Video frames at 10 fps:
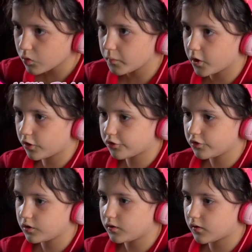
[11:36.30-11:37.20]
Oh my
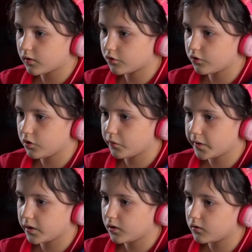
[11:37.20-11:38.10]
gosh, he's actually
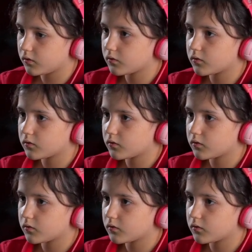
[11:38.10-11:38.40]
going in it.